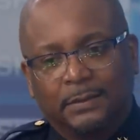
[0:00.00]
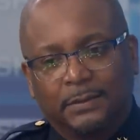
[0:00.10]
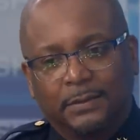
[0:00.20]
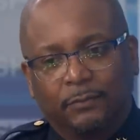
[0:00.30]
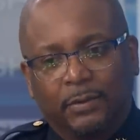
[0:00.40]

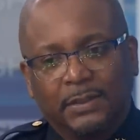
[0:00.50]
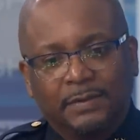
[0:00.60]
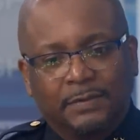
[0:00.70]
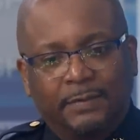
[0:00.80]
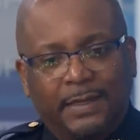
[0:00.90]
to
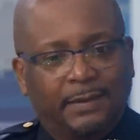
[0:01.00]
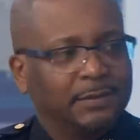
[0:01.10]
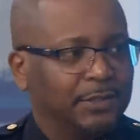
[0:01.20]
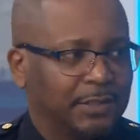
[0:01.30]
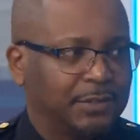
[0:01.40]
relieve some of that
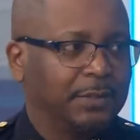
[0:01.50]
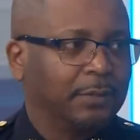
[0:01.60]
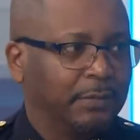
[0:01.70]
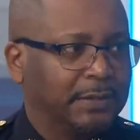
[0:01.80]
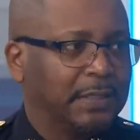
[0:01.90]
congestion
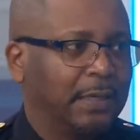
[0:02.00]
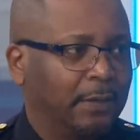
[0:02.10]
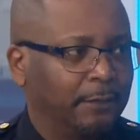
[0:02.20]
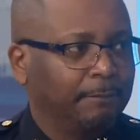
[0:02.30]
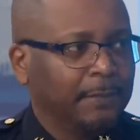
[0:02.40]
in
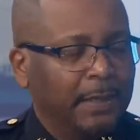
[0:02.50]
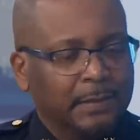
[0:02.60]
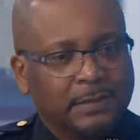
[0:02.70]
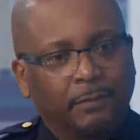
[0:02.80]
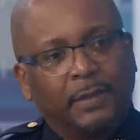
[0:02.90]
Greektown
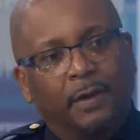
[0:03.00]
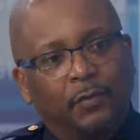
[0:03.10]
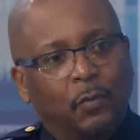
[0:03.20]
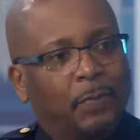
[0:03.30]
and some of the other more